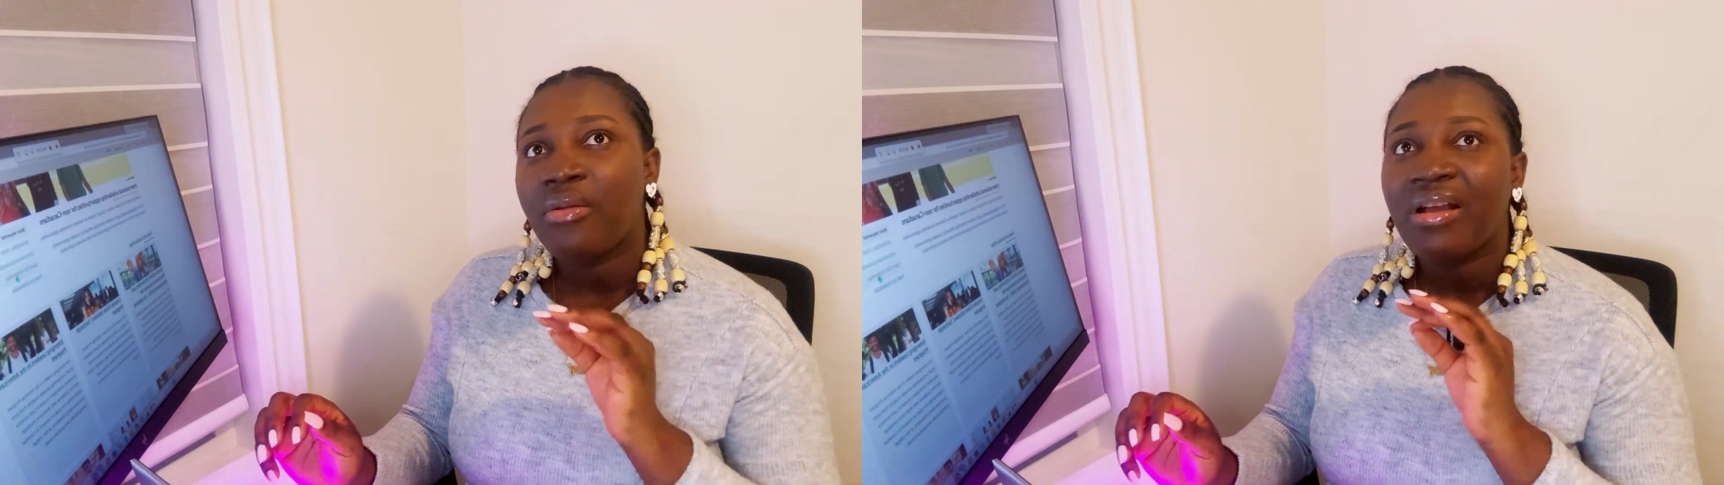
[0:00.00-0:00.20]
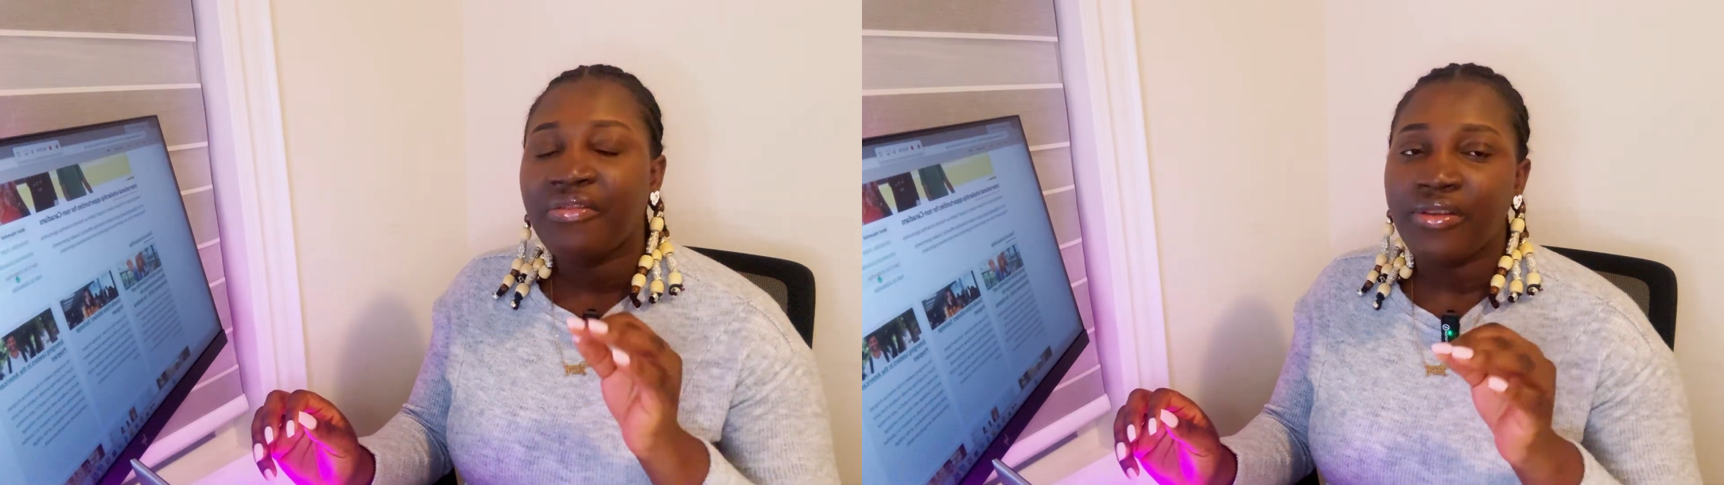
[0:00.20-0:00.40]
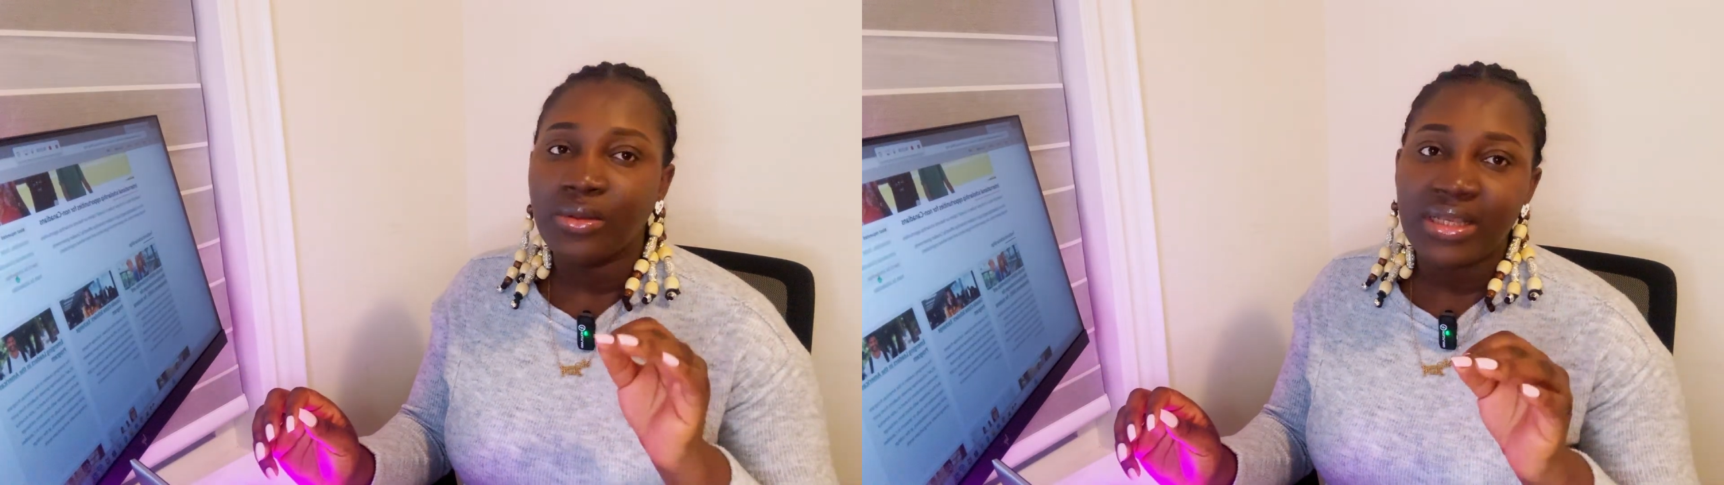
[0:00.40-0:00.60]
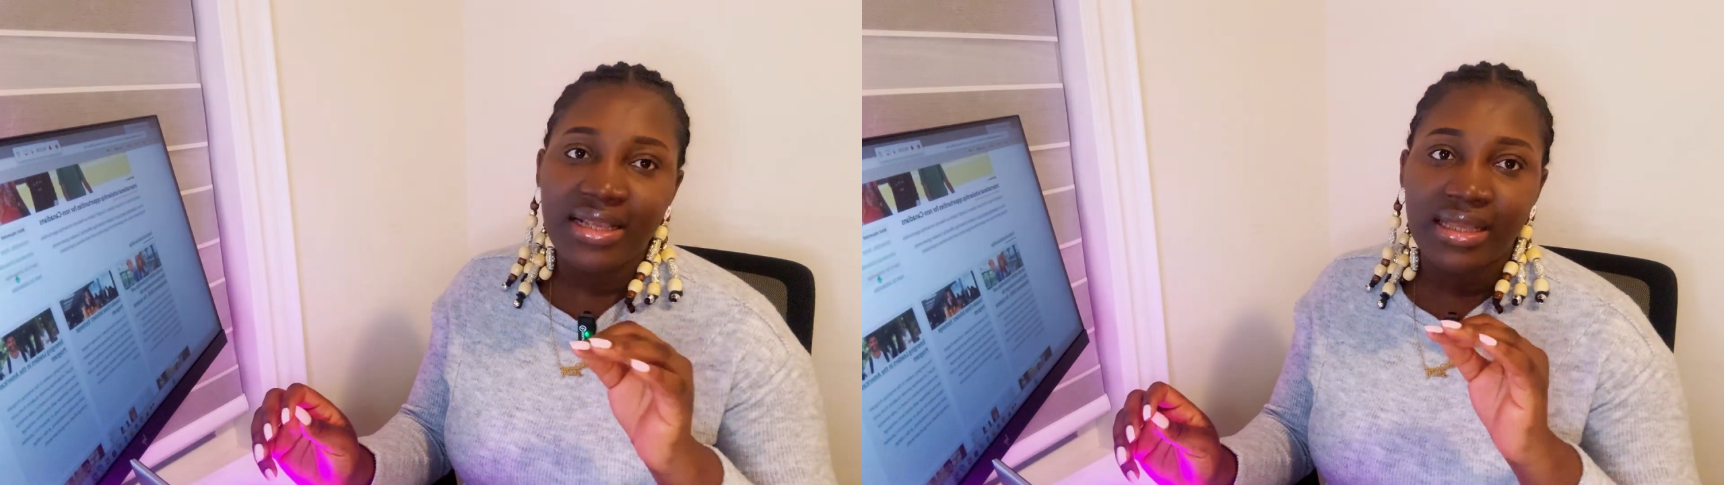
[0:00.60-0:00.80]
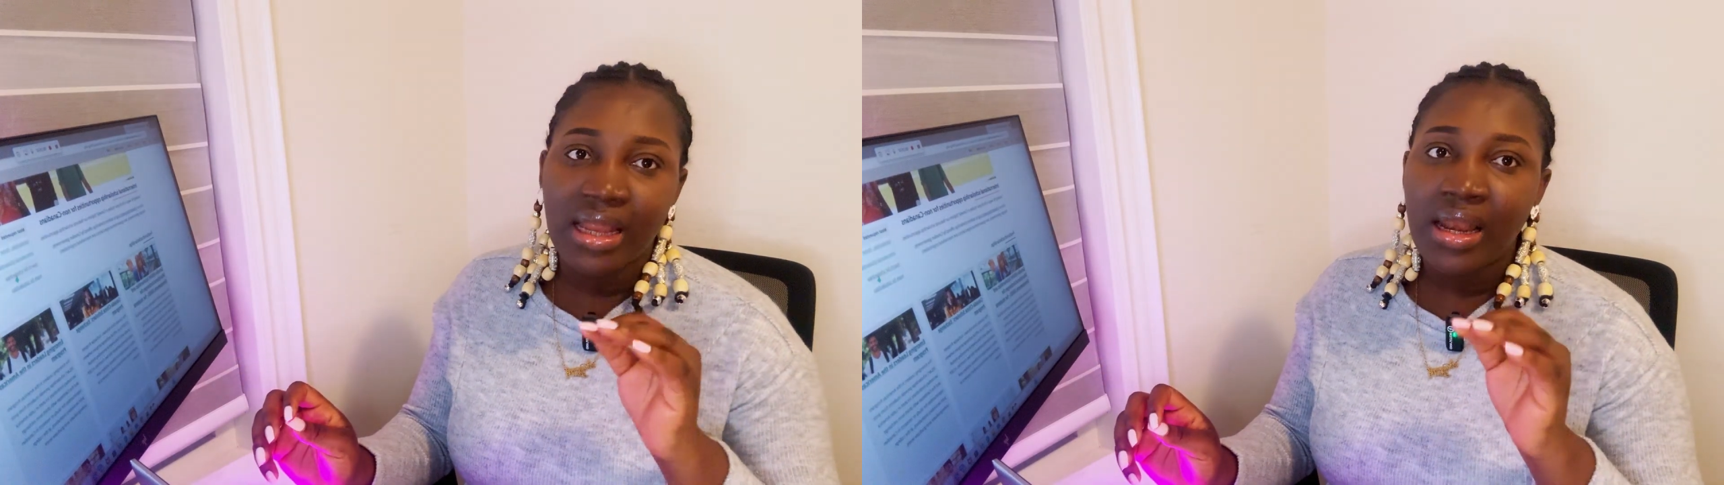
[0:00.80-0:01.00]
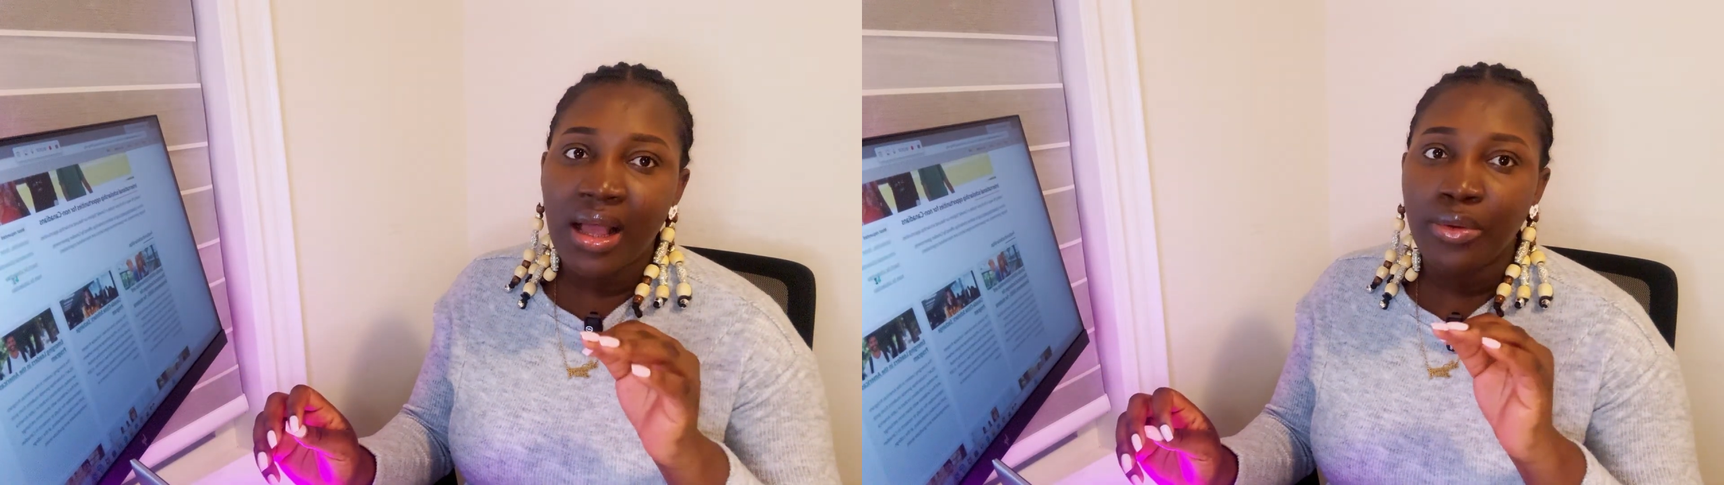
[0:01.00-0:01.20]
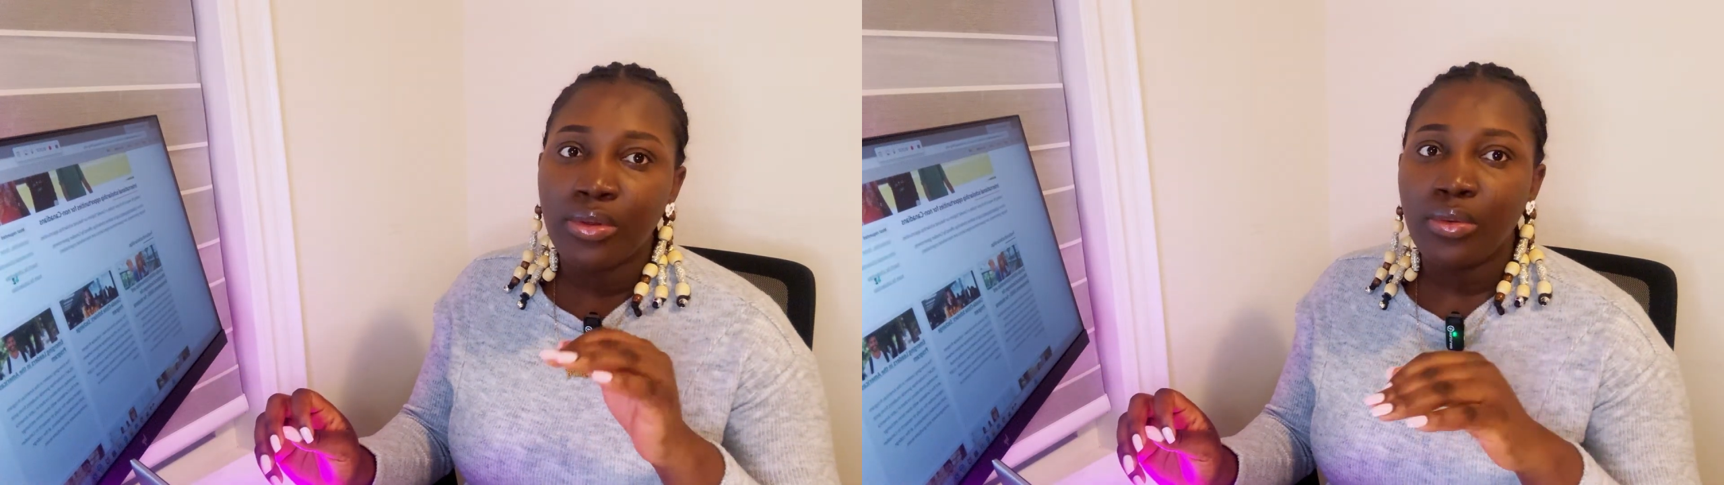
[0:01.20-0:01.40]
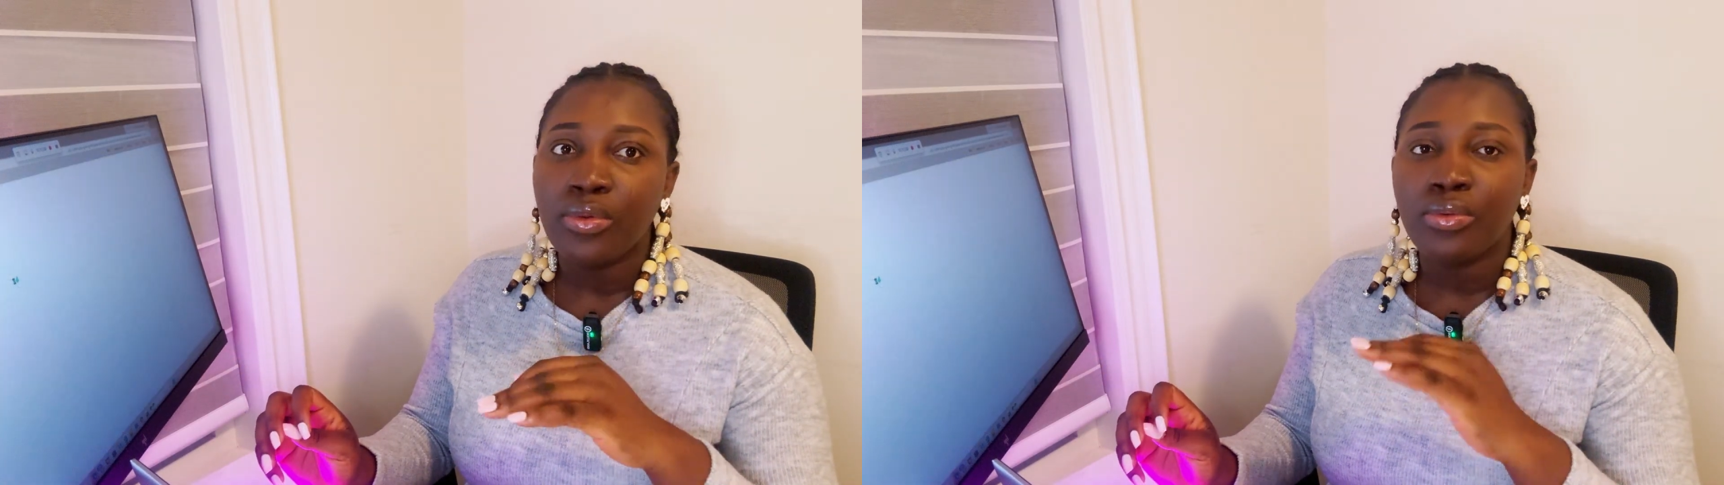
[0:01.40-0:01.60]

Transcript: there are filters that allow you